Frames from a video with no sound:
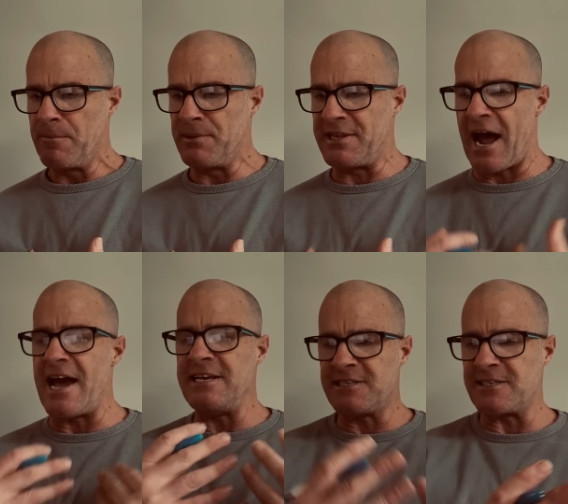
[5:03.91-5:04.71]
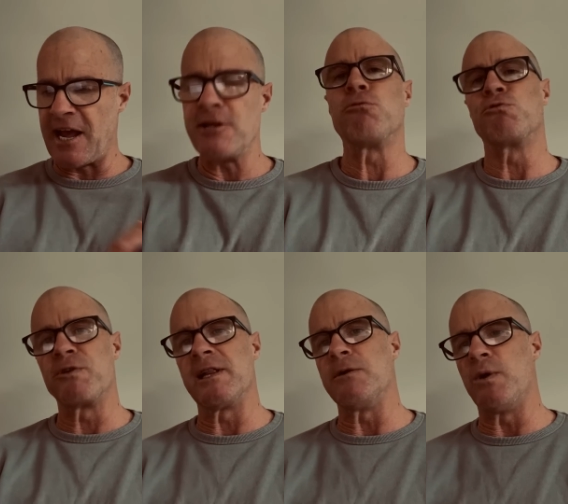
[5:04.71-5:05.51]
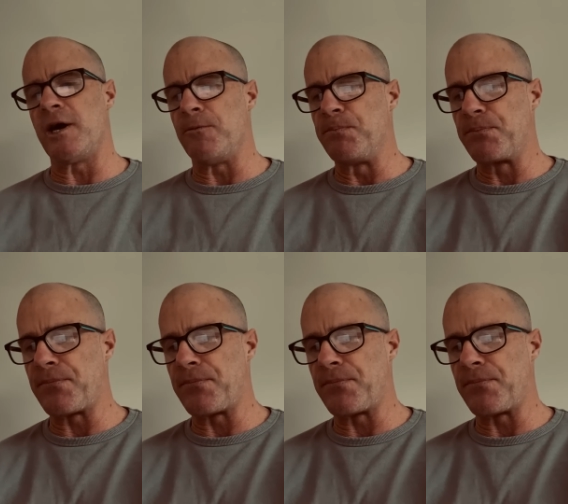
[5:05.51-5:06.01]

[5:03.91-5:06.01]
but they settled really well